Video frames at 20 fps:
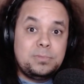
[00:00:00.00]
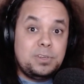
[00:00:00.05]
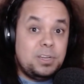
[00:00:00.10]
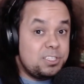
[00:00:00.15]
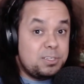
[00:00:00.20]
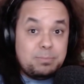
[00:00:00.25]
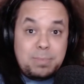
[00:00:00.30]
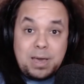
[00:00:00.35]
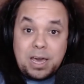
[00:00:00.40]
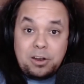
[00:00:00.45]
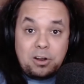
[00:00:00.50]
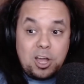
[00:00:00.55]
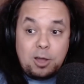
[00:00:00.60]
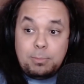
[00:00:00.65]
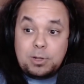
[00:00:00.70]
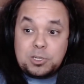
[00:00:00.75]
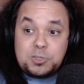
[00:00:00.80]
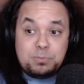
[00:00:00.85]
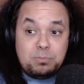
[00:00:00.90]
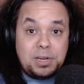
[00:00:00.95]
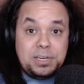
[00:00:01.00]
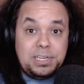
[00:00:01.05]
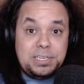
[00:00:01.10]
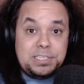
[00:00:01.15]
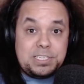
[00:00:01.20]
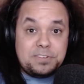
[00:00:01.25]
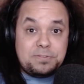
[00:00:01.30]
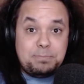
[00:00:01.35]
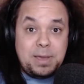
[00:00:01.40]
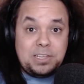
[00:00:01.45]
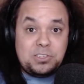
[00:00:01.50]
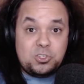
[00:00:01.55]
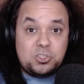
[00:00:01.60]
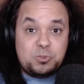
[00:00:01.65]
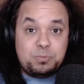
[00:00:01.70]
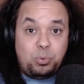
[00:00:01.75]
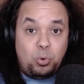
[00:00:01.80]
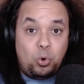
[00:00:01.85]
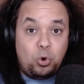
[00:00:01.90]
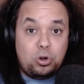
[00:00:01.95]
Doesn't matter how much money Jeff
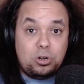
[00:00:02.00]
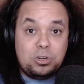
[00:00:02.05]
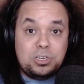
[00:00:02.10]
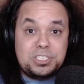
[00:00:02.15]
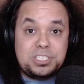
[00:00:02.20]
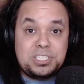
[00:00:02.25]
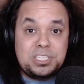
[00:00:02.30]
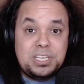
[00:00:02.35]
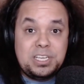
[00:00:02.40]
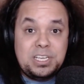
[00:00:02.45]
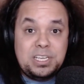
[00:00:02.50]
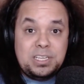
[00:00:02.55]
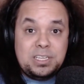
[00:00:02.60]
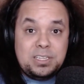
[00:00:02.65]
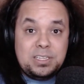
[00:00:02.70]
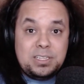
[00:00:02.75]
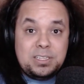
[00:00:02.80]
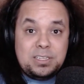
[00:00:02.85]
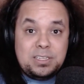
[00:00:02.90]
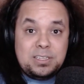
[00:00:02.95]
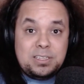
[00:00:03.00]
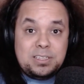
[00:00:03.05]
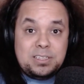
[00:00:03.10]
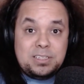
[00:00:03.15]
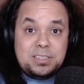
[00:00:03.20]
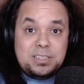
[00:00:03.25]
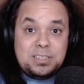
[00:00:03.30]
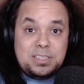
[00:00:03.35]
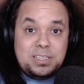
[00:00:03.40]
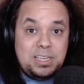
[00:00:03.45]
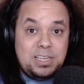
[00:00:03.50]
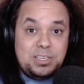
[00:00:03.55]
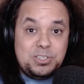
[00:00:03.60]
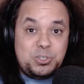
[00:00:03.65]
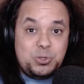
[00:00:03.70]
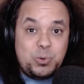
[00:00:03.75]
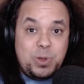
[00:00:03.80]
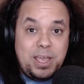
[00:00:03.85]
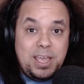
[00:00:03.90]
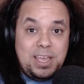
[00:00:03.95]
Bezos pours
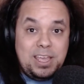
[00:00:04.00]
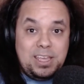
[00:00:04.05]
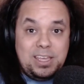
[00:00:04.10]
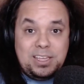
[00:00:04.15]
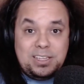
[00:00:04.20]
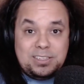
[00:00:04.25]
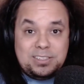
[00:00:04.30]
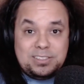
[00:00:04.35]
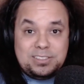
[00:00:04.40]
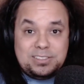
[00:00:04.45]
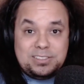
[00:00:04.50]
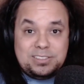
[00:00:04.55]
into a,